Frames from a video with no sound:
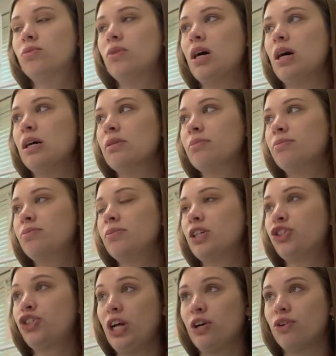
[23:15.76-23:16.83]
um, a
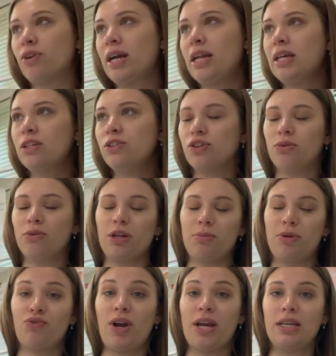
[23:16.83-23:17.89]
shared writing. So we're going
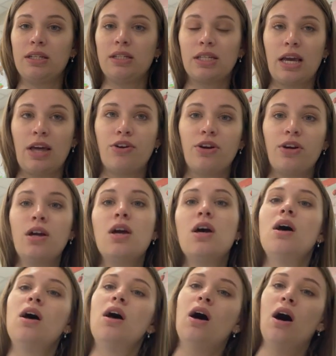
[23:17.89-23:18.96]
to be writing together
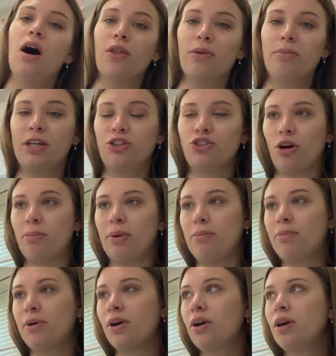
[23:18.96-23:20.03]
on the big chart
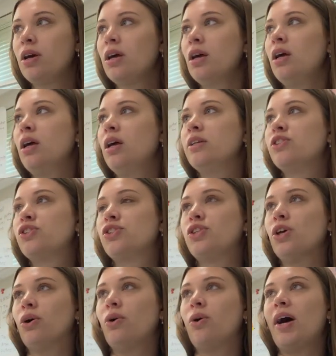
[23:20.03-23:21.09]
paper.
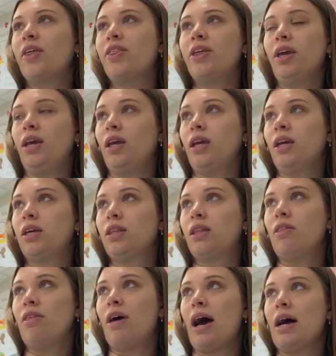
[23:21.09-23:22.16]
So I
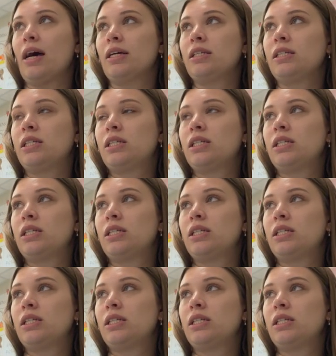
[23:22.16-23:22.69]
think that